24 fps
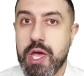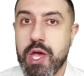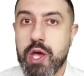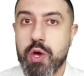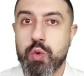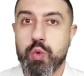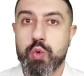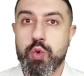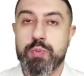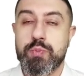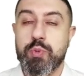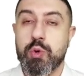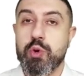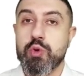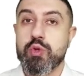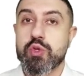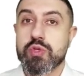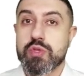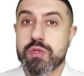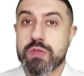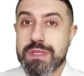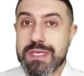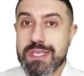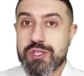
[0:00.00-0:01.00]
We both
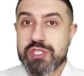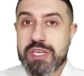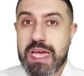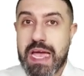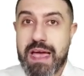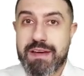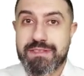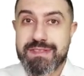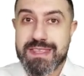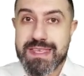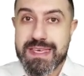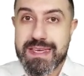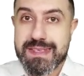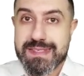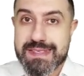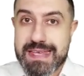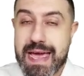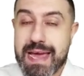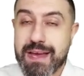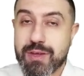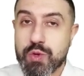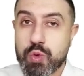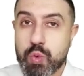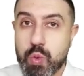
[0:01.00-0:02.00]
need to have the
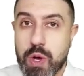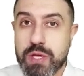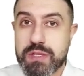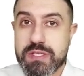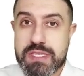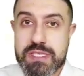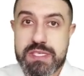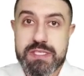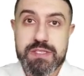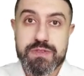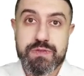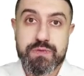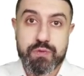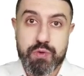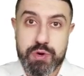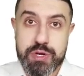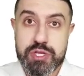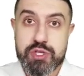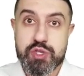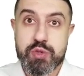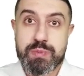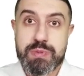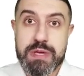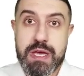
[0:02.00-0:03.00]
exact quantities for it
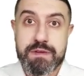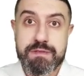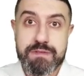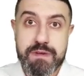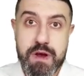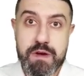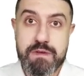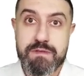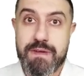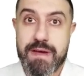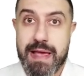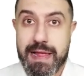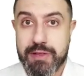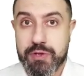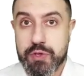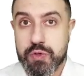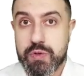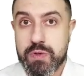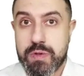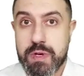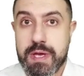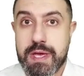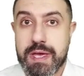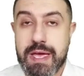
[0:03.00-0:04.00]
to be a fair
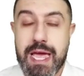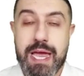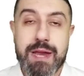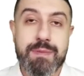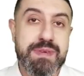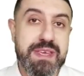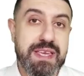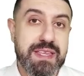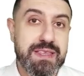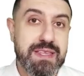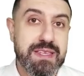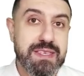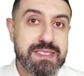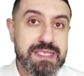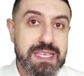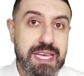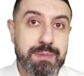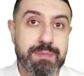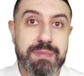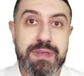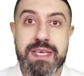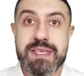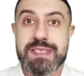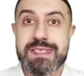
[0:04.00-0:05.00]
value and be at the same
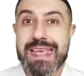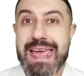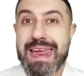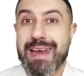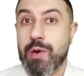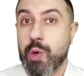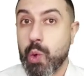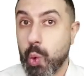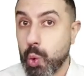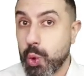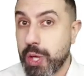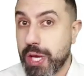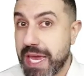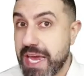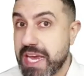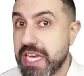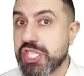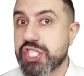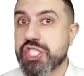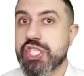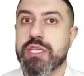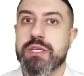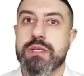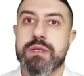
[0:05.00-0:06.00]
place and
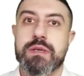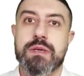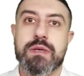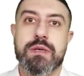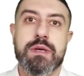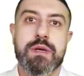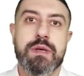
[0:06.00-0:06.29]
location